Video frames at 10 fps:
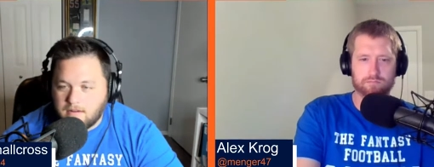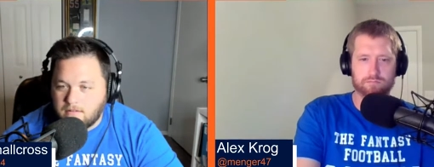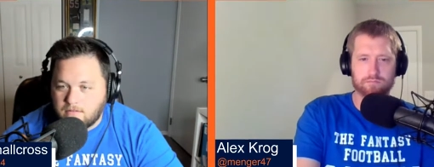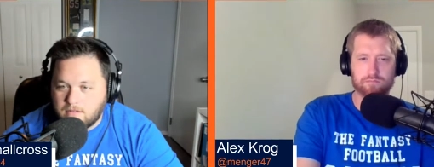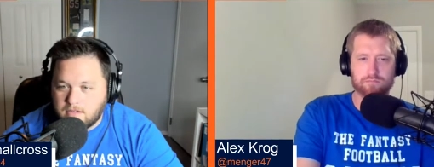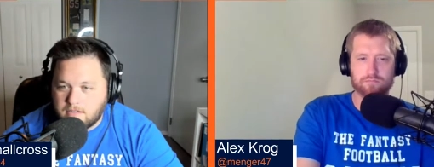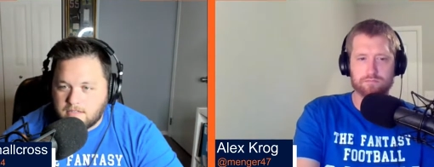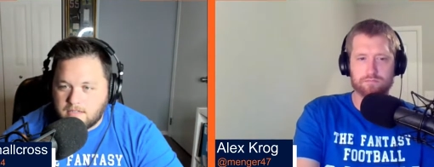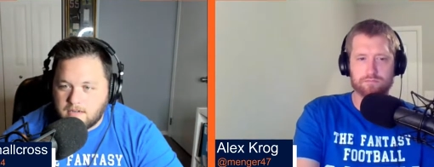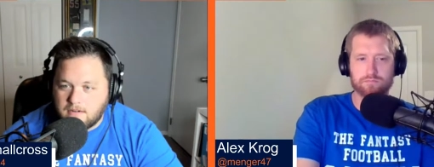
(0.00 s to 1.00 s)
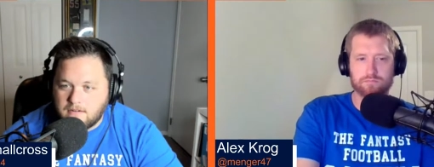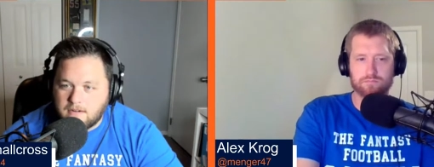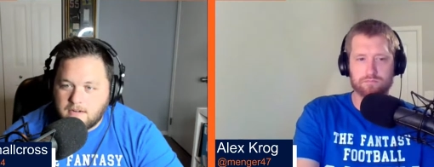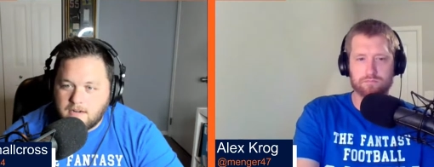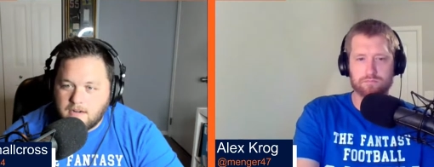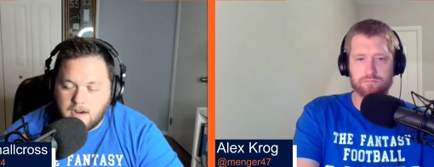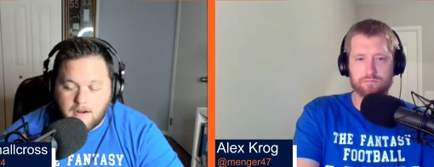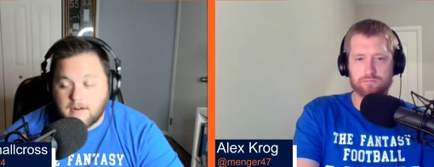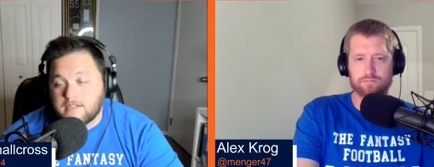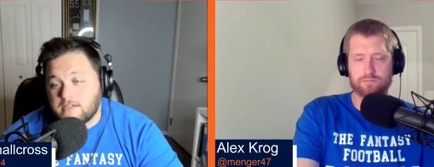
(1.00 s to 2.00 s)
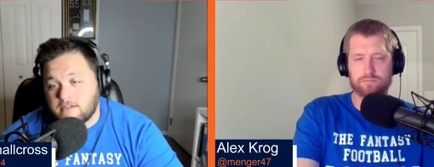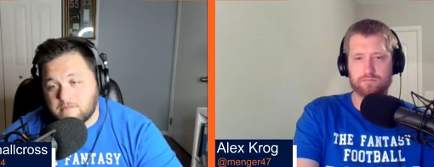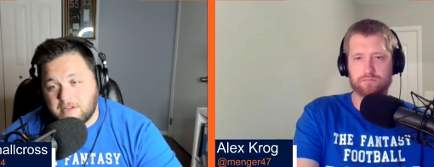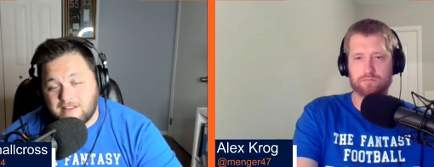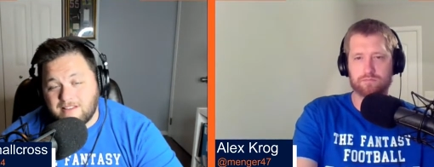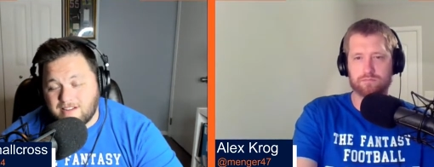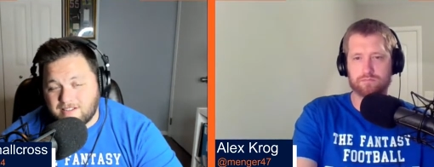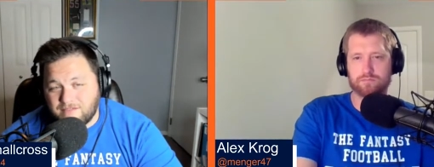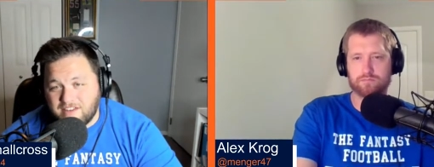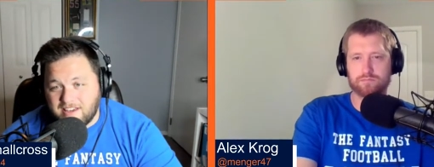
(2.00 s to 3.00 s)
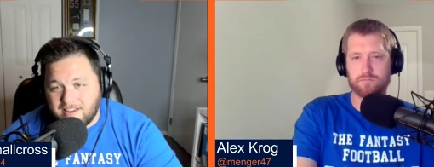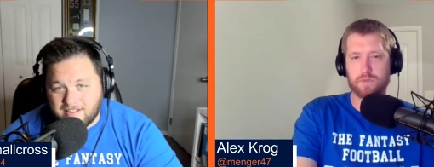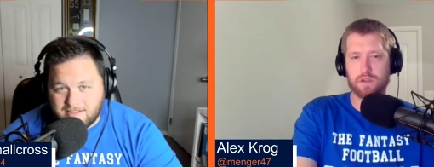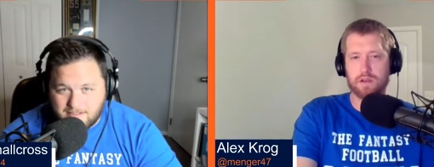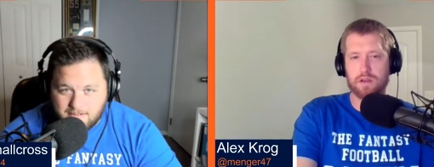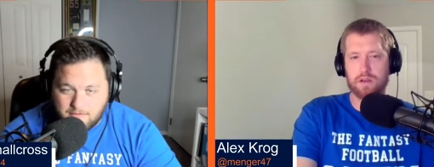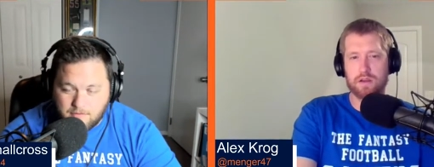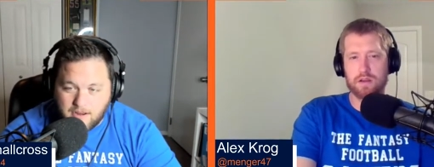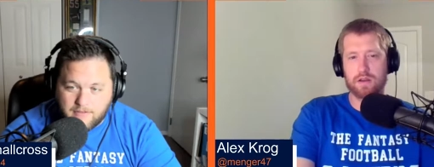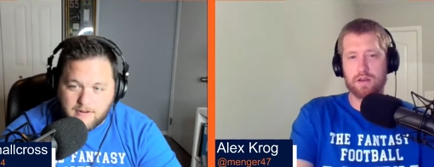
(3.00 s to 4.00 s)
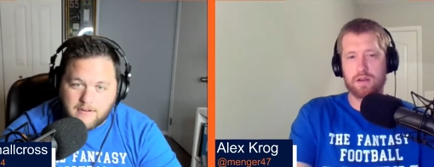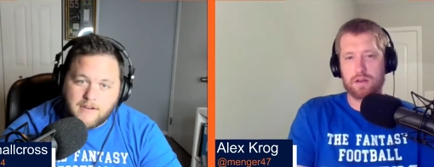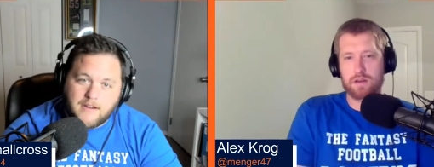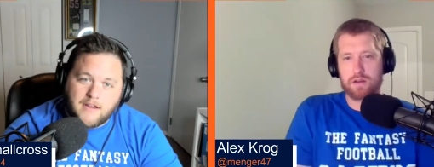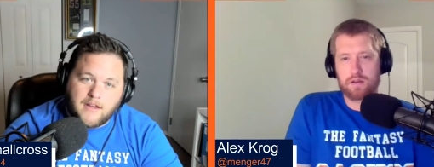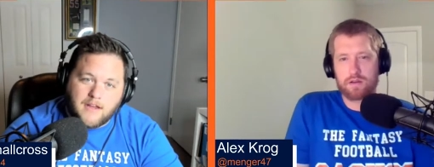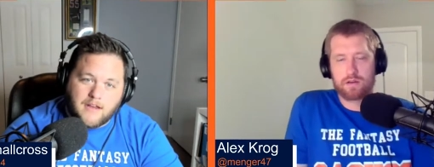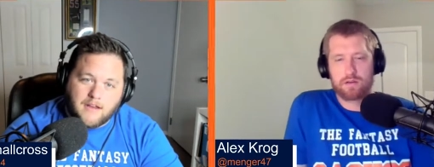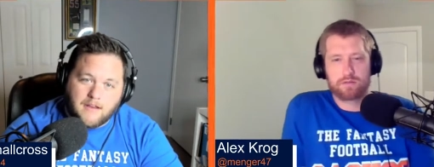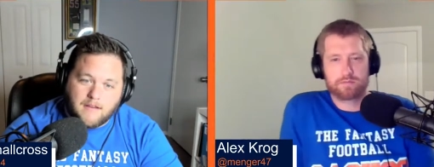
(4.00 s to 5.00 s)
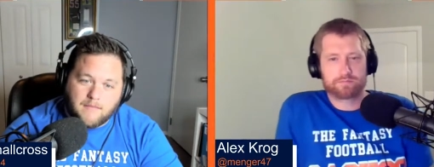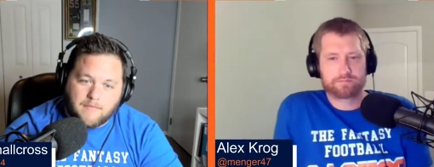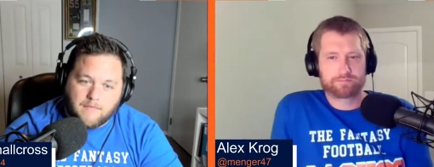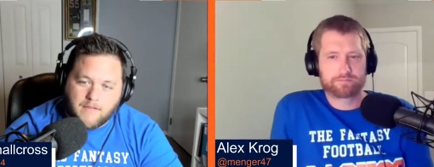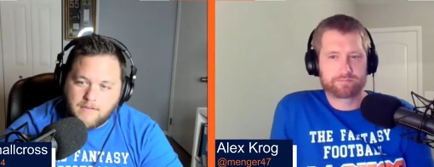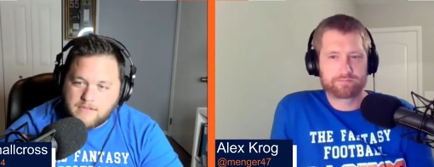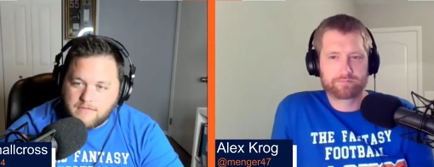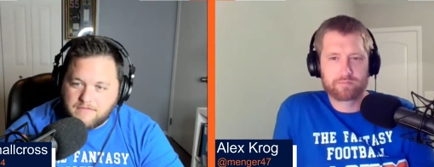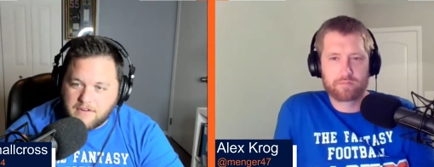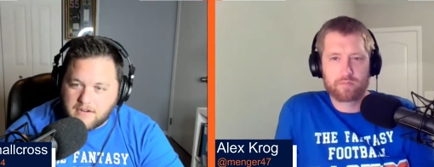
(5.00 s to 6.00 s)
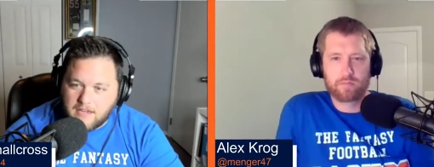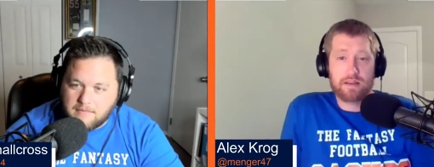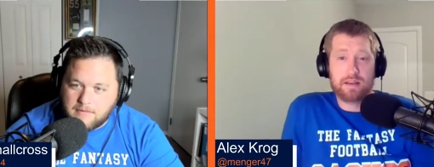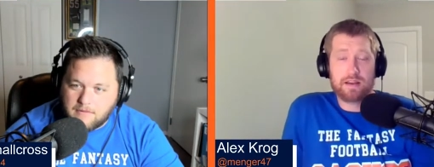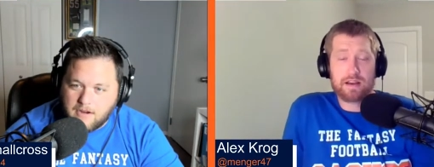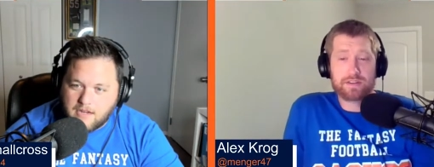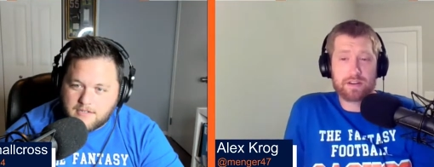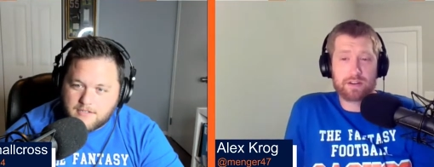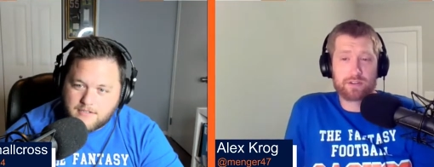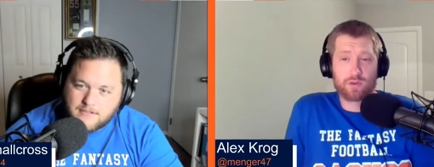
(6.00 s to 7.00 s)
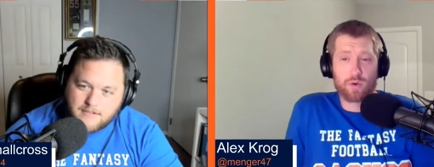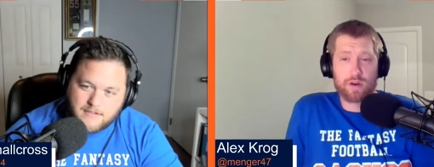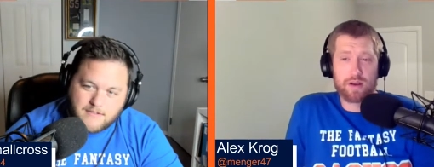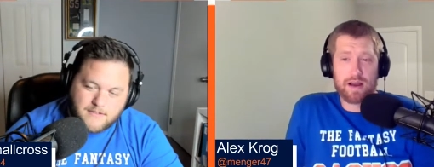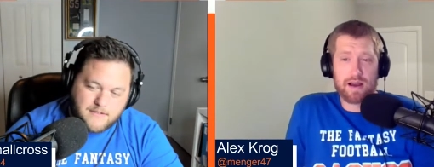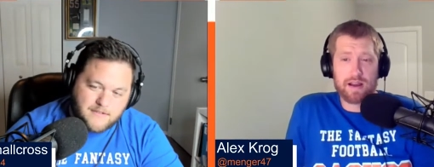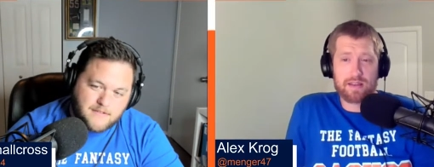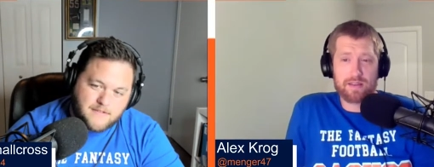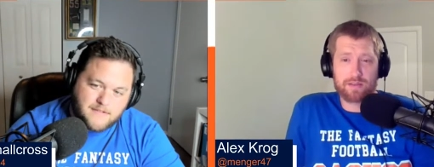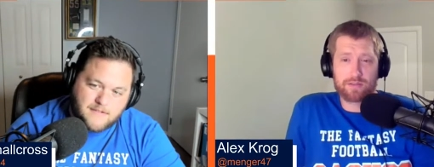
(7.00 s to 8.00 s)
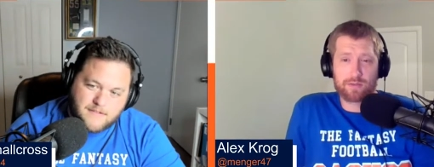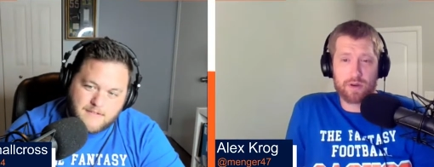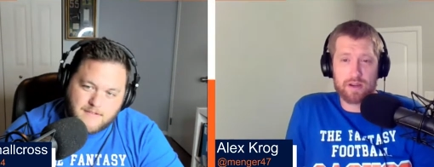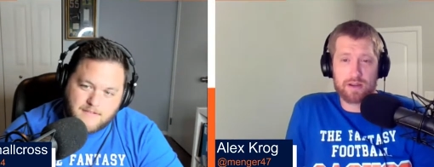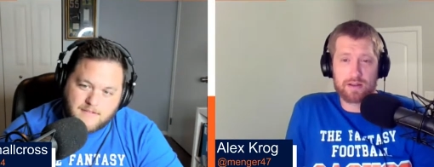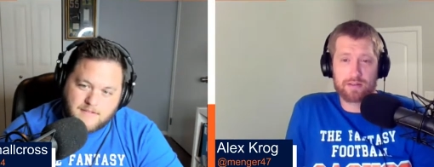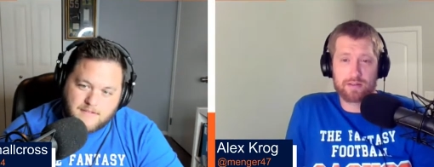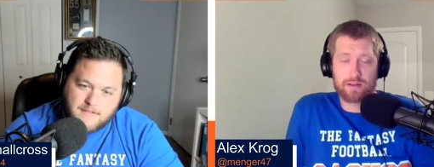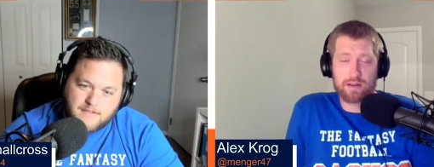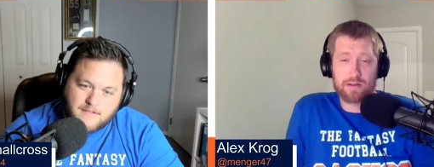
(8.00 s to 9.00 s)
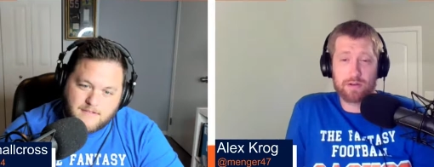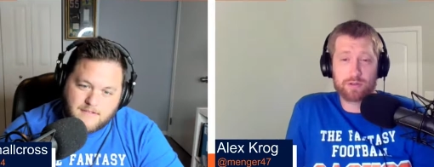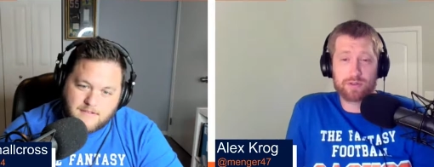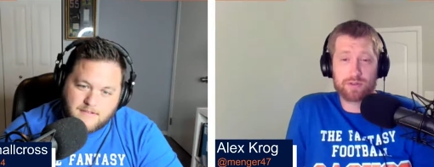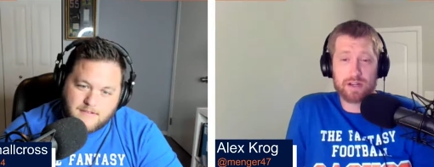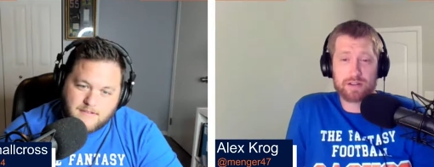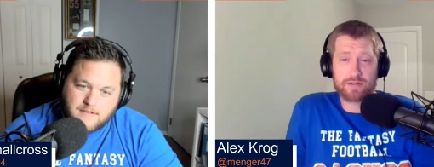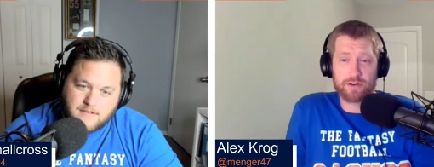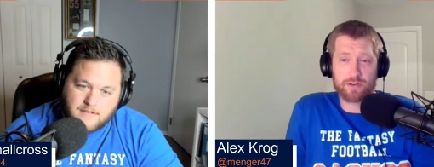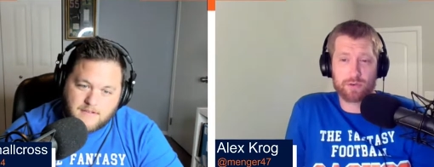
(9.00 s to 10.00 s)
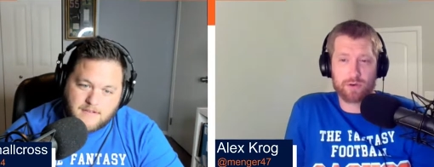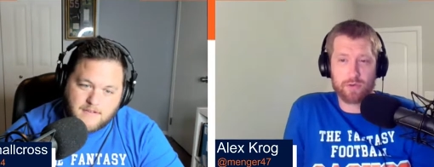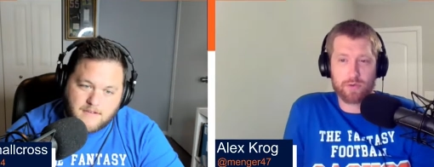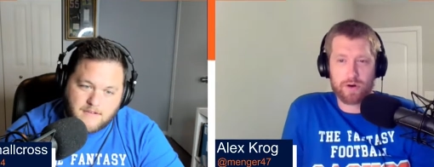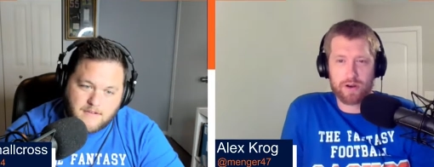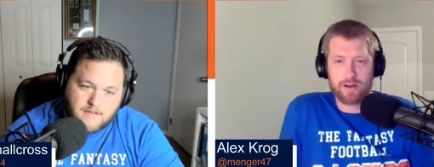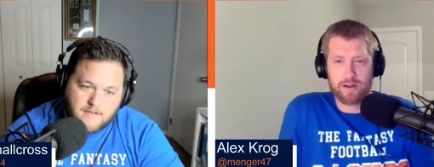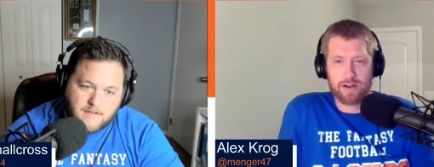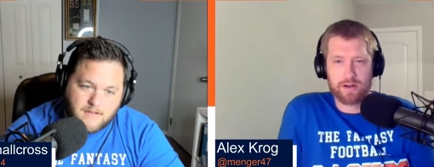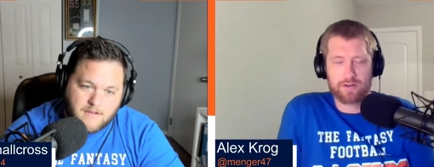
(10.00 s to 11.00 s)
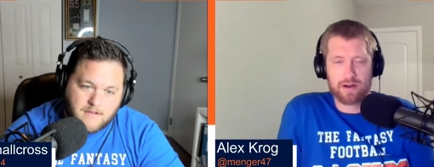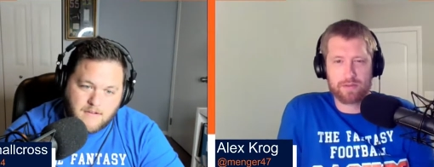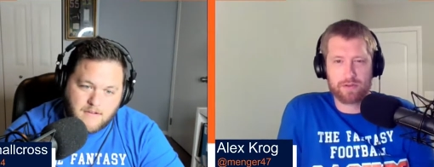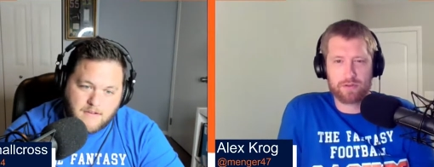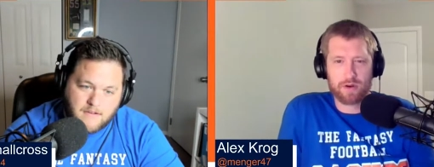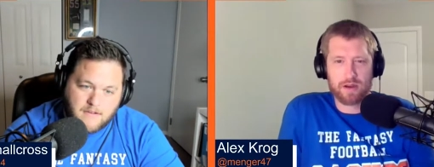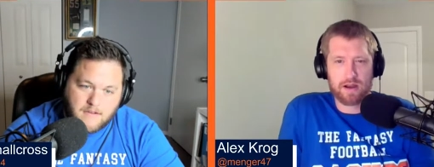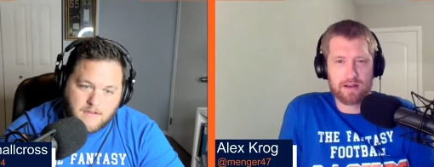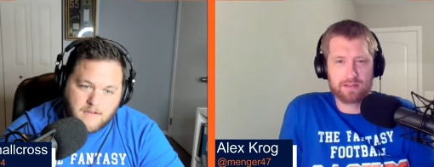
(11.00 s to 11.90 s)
Speaker 1: Oakland. So, or excuse me, Las Vegas rather. Um, that was a fun
Speaker 2: game to watch. Yeah, he, he actually had 29 this week. He, he was projected for 21 and, and dropped the 29